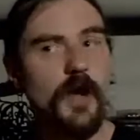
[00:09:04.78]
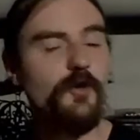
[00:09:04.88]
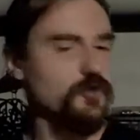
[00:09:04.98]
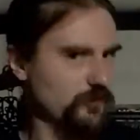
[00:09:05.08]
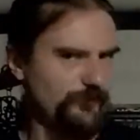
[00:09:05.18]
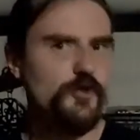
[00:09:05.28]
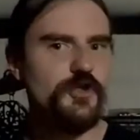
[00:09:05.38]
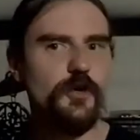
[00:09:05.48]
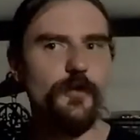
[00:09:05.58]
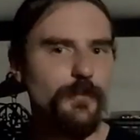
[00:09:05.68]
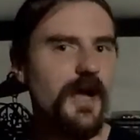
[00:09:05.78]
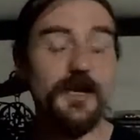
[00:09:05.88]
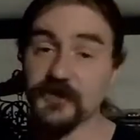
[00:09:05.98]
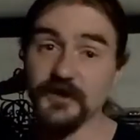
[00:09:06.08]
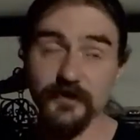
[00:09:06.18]
I'll first show the
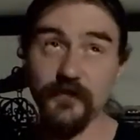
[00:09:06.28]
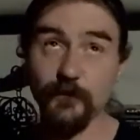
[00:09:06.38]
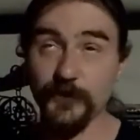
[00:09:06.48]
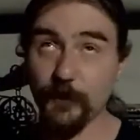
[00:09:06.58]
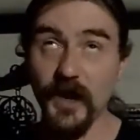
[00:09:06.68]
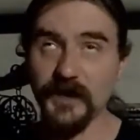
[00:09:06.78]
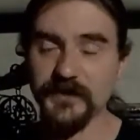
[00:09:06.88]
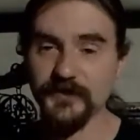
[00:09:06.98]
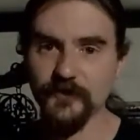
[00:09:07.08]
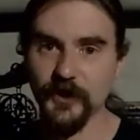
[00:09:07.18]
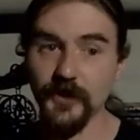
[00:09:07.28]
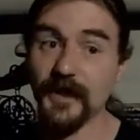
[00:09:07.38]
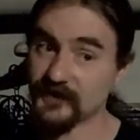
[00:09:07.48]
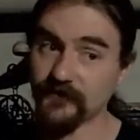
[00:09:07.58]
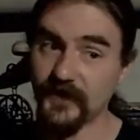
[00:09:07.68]
box, because the box is very
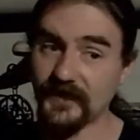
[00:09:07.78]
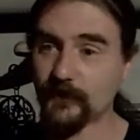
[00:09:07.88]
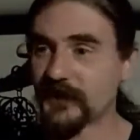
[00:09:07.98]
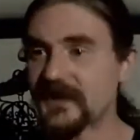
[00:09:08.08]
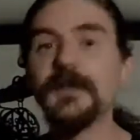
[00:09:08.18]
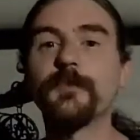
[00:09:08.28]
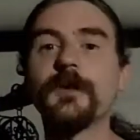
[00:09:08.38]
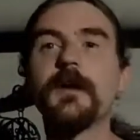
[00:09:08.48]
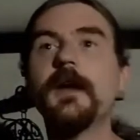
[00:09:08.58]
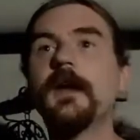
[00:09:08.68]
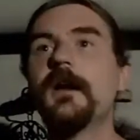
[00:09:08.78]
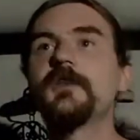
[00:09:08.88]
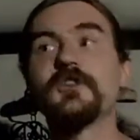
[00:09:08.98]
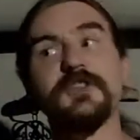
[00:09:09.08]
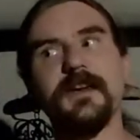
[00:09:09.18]
nice. In fact, I'm going to keep it
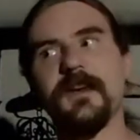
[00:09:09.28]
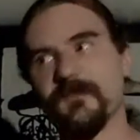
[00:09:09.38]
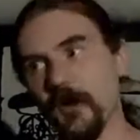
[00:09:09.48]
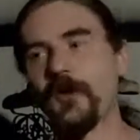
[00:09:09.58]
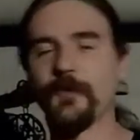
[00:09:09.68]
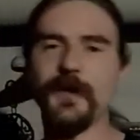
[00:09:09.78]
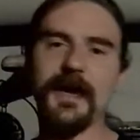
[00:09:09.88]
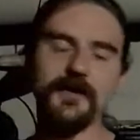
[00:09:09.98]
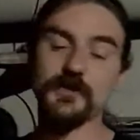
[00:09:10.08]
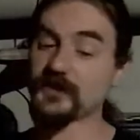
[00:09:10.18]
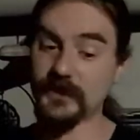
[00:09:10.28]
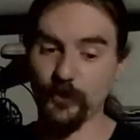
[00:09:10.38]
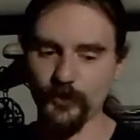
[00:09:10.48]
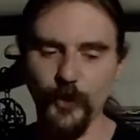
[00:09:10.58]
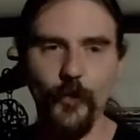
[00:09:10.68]
just like I have all the packages. I
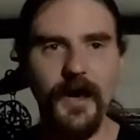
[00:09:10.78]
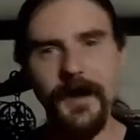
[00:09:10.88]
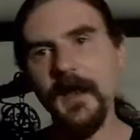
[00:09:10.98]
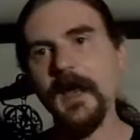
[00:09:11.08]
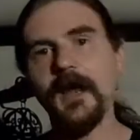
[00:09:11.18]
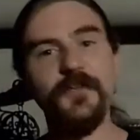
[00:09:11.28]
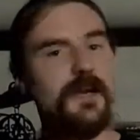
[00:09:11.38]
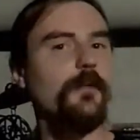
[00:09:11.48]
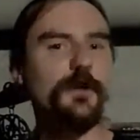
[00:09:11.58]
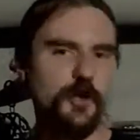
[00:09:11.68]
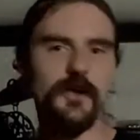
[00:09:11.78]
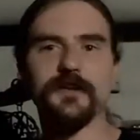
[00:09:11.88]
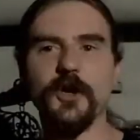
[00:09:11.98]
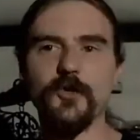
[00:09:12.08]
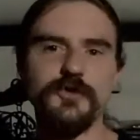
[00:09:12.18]
don't know why. And then I'm going to go ahead
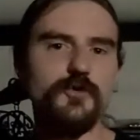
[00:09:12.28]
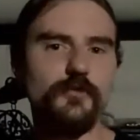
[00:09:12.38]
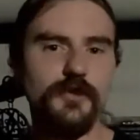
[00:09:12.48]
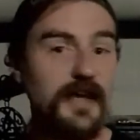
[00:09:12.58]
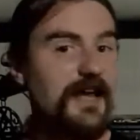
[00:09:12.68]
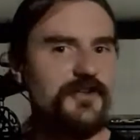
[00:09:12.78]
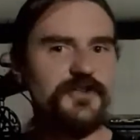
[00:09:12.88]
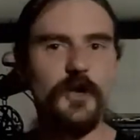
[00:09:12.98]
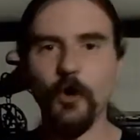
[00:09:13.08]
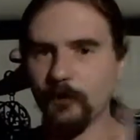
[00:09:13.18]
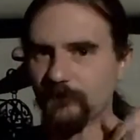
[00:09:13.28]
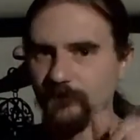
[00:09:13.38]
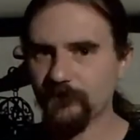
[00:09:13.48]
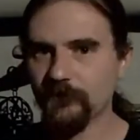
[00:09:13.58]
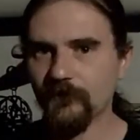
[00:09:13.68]
and go to the case. So,
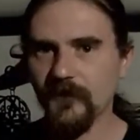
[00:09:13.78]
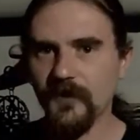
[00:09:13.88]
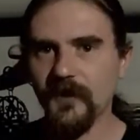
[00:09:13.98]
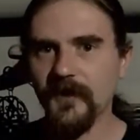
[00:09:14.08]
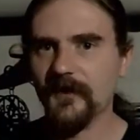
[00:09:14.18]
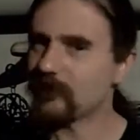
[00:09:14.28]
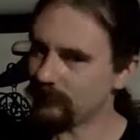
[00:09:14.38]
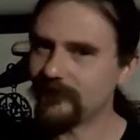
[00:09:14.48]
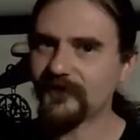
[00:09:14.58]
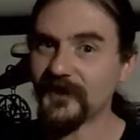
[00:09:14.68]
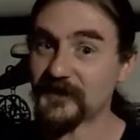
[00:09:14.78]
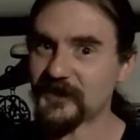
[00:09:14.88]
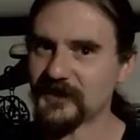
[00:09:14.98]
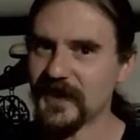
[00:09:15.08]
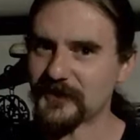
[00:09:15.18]
let's
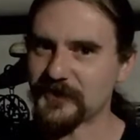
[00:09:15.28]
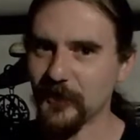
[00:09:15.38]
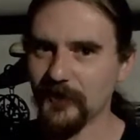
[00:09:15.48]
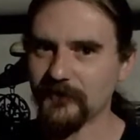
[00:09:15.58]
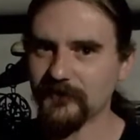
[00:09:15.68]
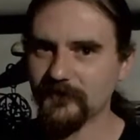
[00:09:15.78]
get down to it.